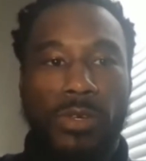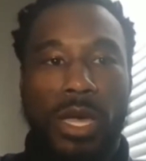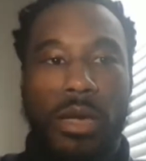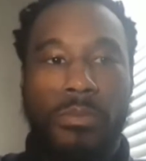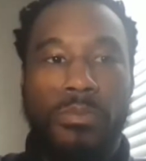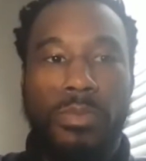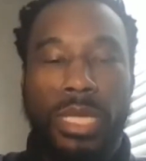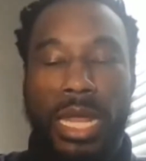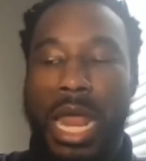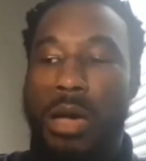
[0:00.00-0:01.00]

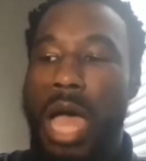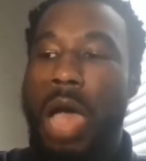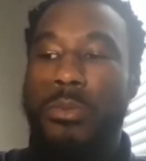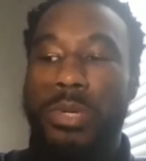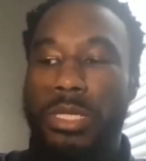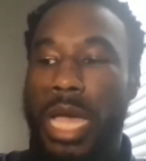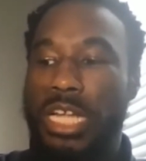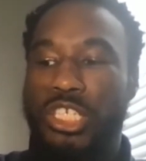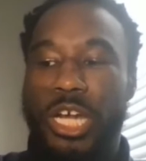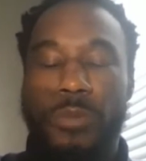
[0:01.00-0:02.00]
That I'll
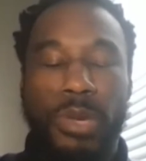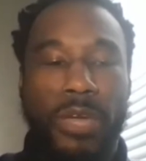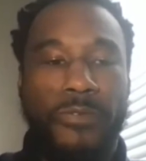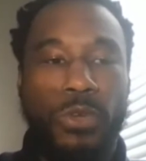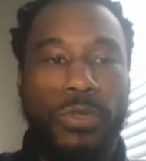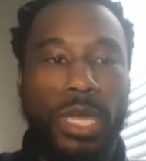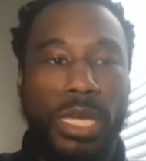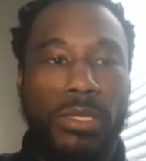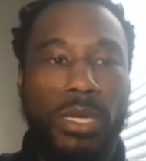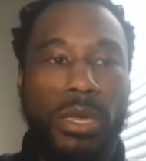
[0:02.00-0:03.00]
kind of cherry pick a few things.